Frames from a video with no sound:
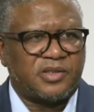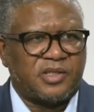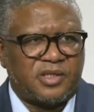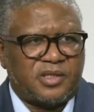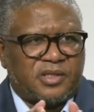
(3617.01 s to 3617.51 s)

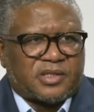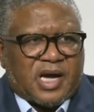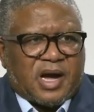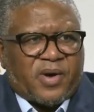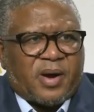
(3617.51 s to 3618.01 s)
It's
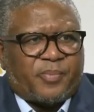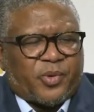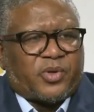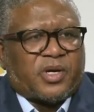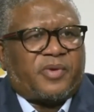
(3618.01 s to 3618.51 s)
our
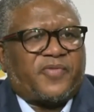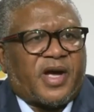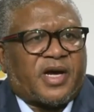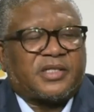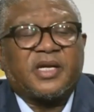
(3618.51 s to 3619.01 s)
program of
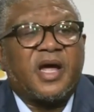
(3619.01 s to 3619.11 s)
action.